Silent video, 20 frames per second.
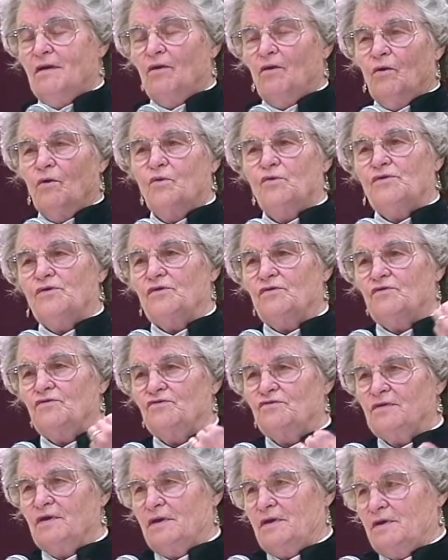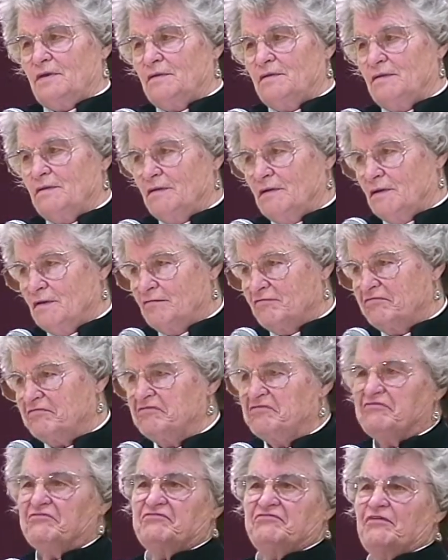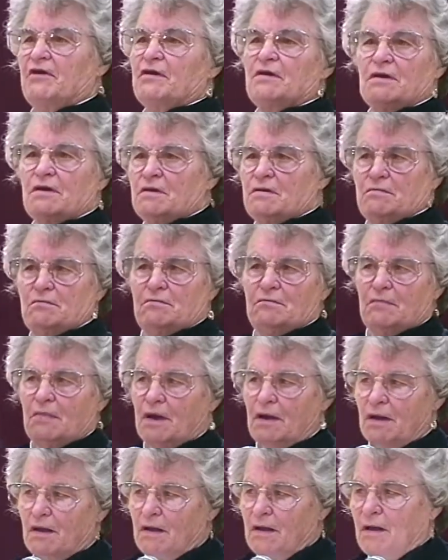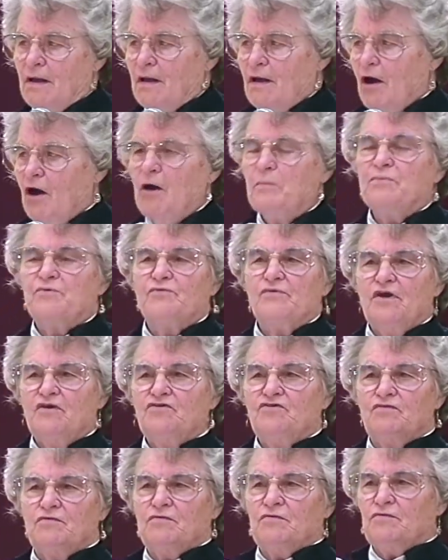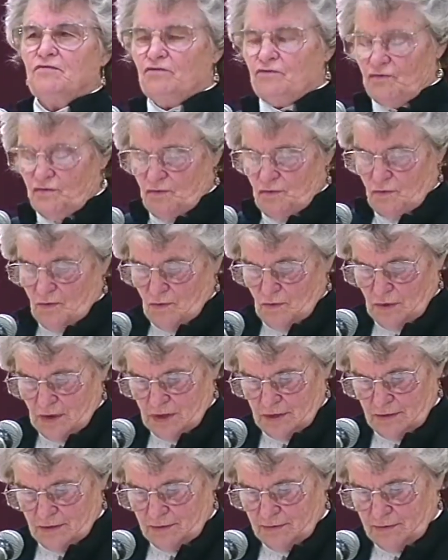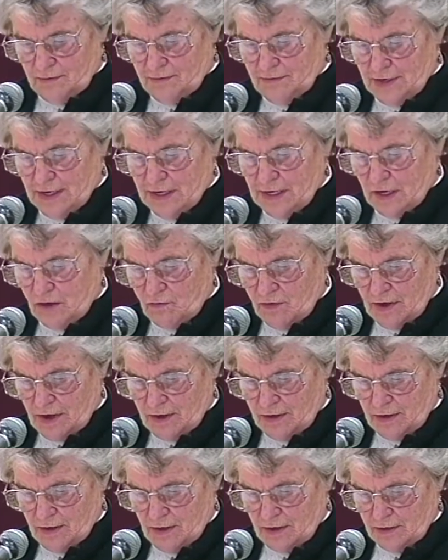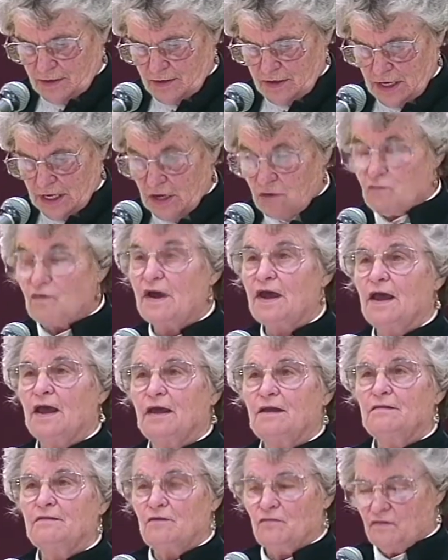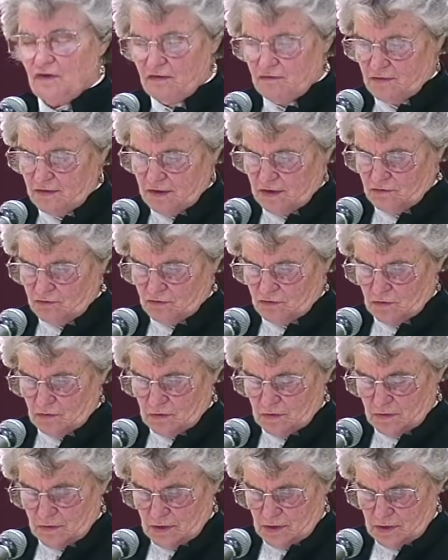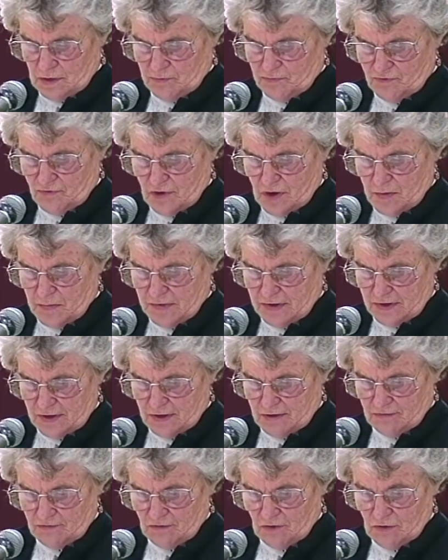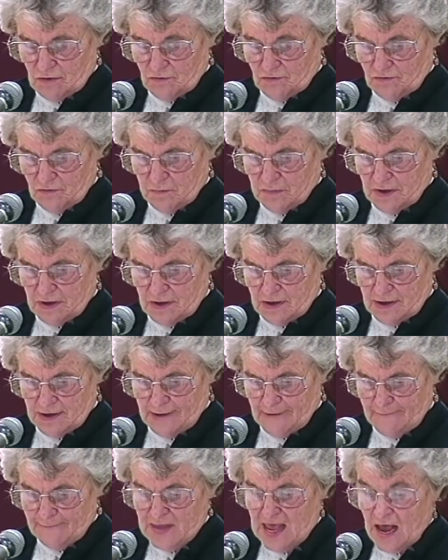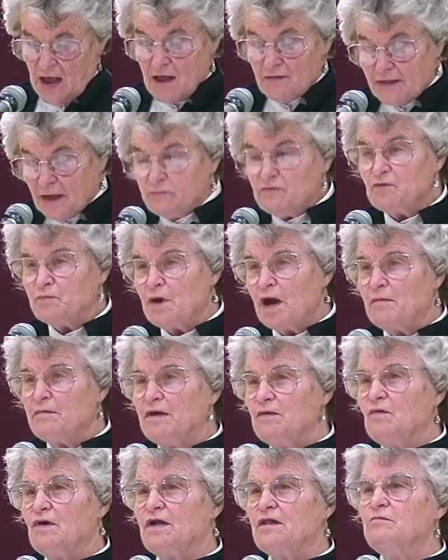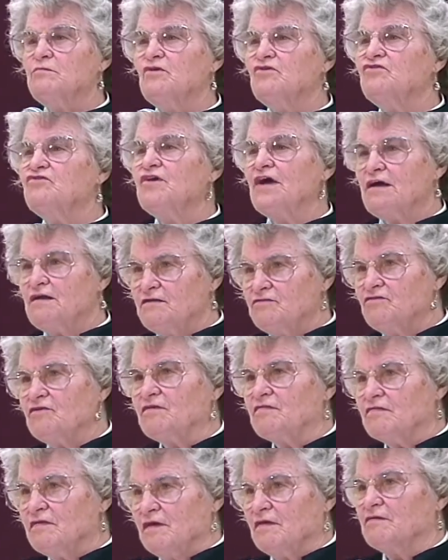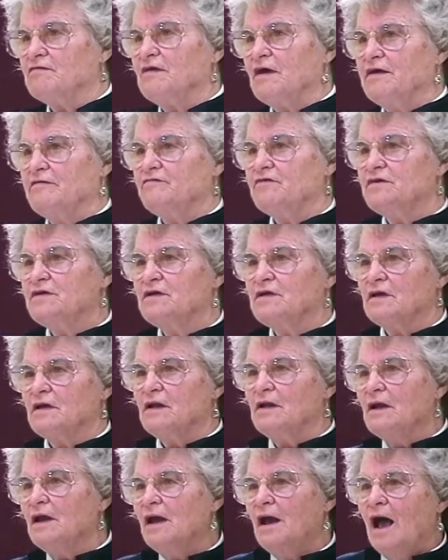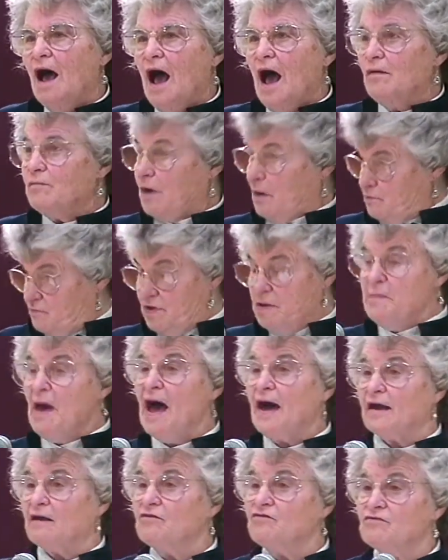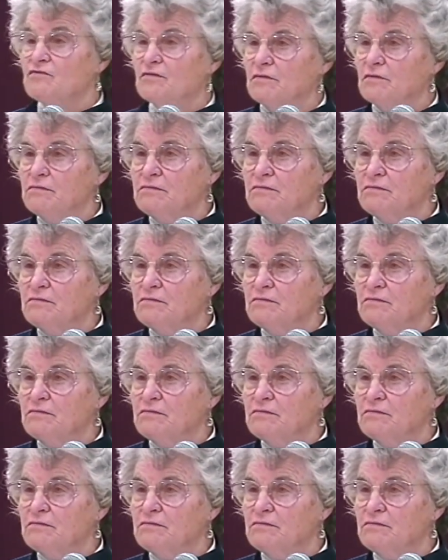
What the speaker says: odors and farm operations to denigrate and degrade the residential properties close by. That was probably one of the most challenging things I ever did. We managed,